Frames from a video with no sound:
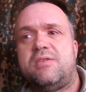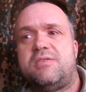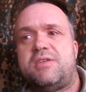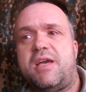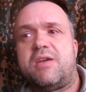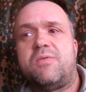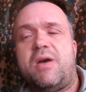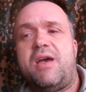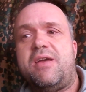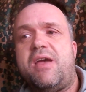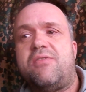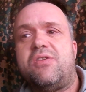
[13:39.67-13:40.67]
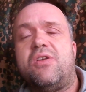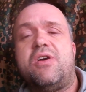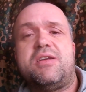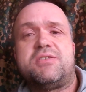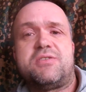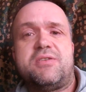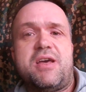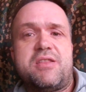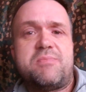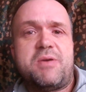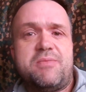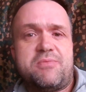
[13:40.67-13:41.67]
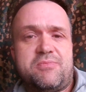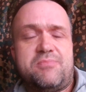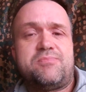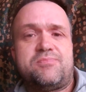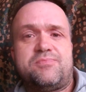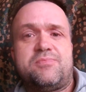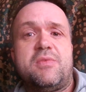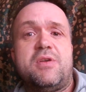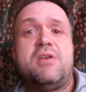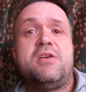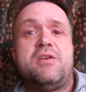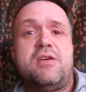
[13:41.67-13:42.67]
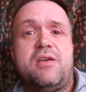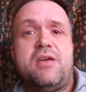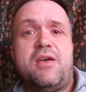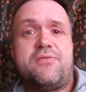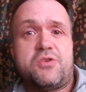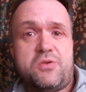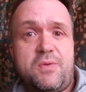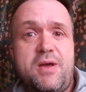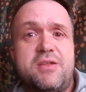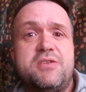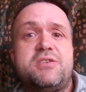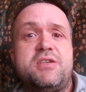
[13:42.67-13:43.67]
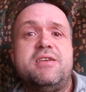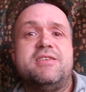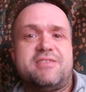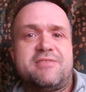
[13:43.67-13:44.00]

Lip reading: Take away our reliance on other people. Have a good one and cheers.